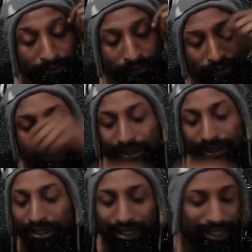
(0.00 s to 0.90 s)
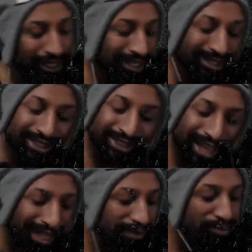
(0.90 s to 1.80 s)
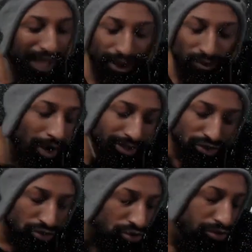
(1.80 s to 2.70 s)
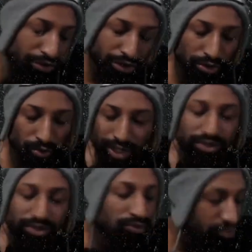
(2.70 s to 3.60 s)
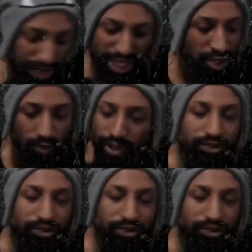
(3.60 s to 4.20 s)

Because it's not about what's true, what's real, what's